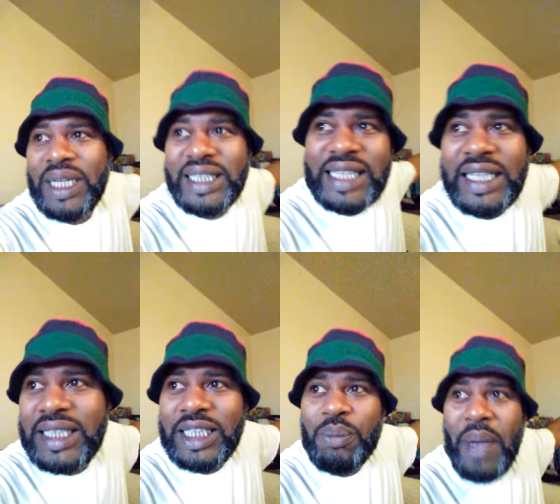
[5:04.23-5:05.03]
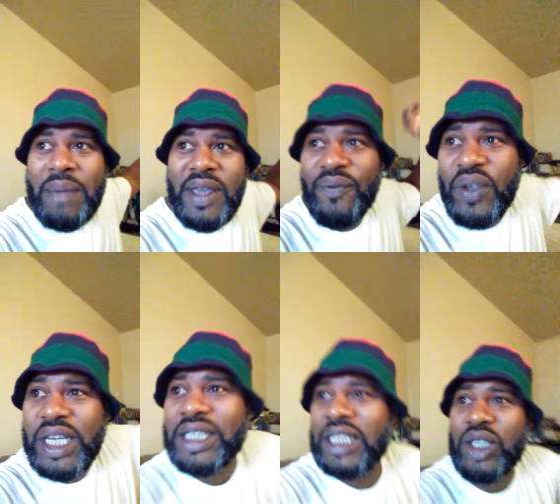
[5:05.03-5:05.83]
placentas, baby
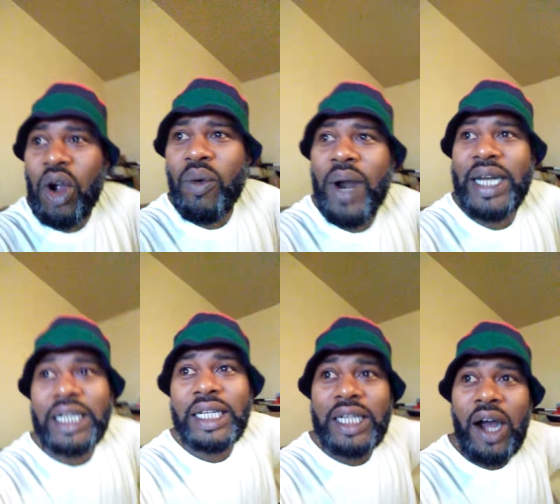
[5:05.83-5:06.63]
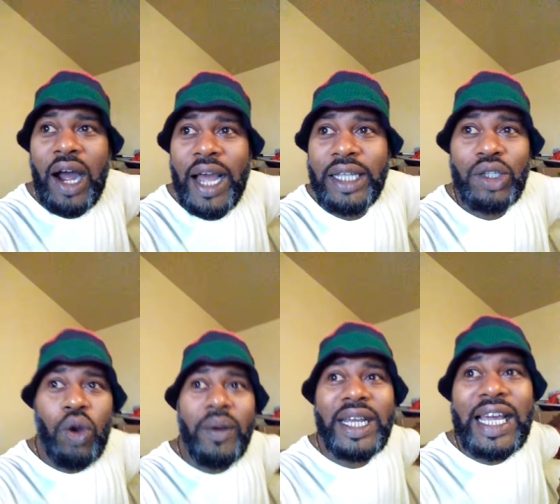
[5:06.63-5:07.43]
fetuses already. All right.
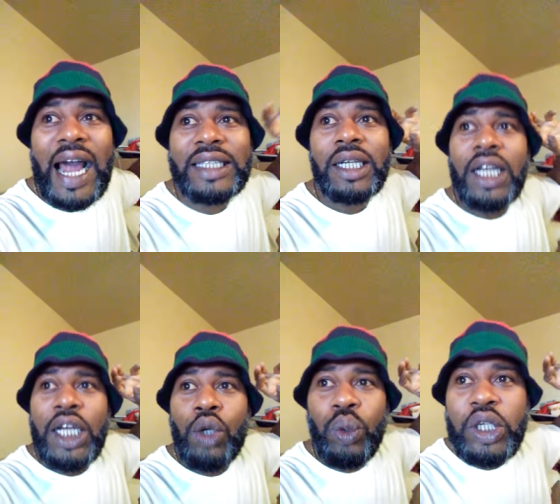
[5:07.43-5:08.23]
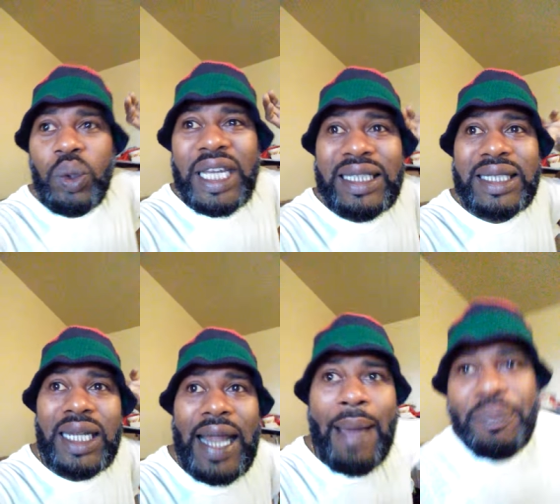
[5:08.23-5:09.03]
You already got, when you eat
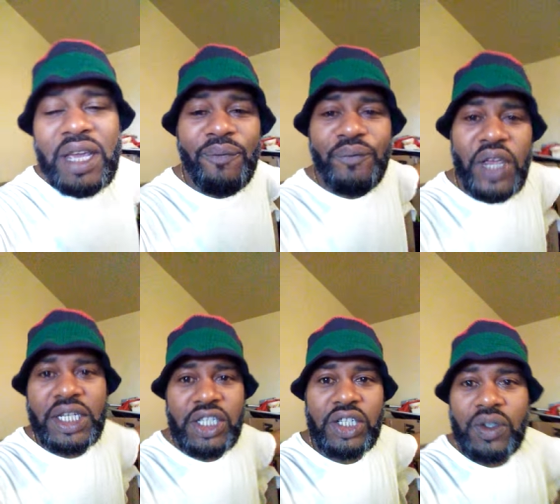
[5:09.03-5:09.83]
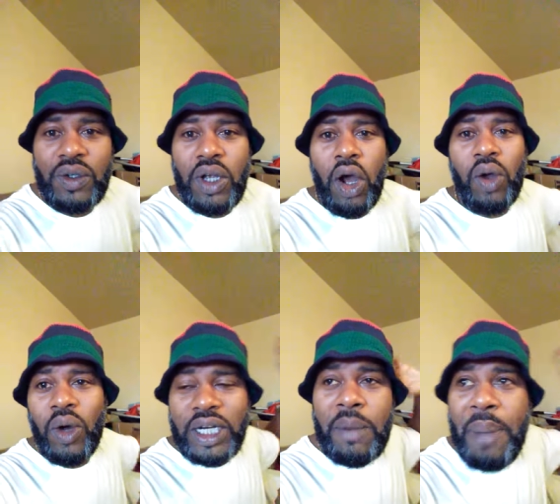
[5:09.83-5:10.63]
tilapia fish,
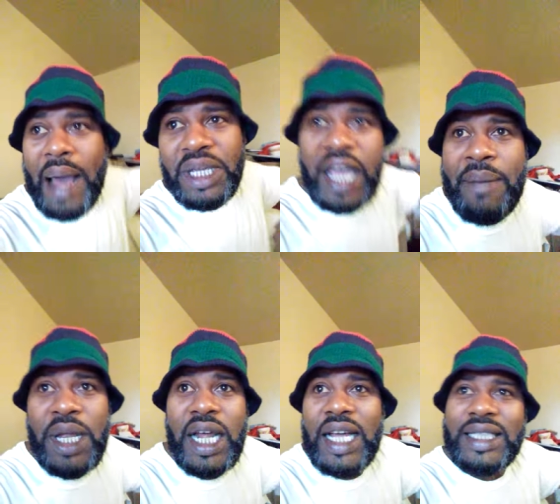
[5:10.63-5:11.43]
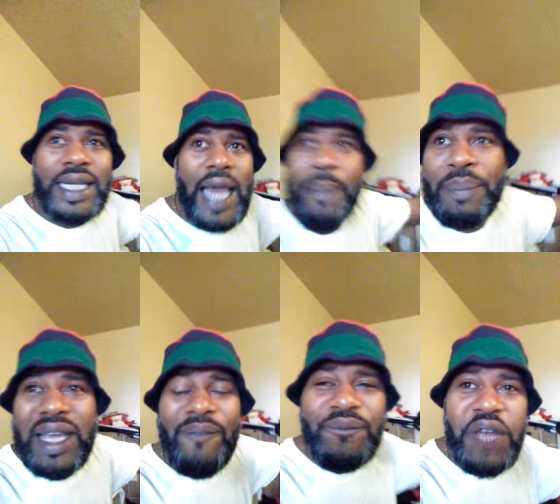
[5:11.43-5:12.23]
According to Bobby Hemmitt,
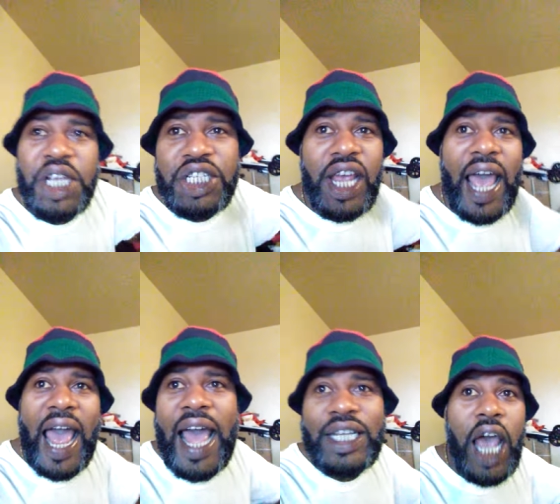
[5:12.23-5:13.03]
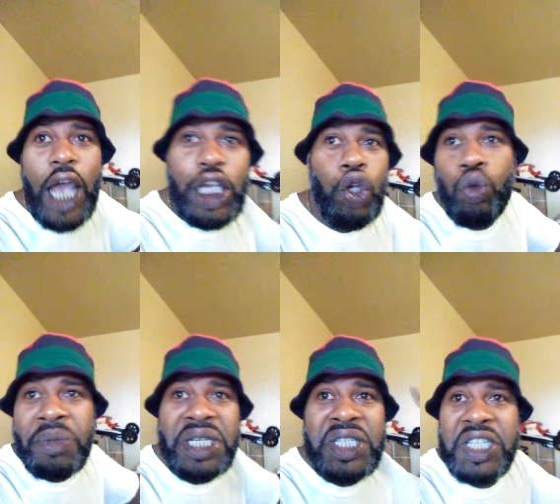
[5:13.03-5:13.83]
tilapia fish has
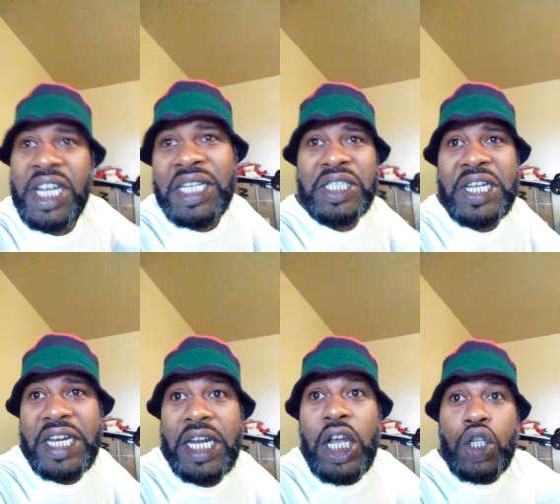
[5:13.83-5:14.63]
human genes in it.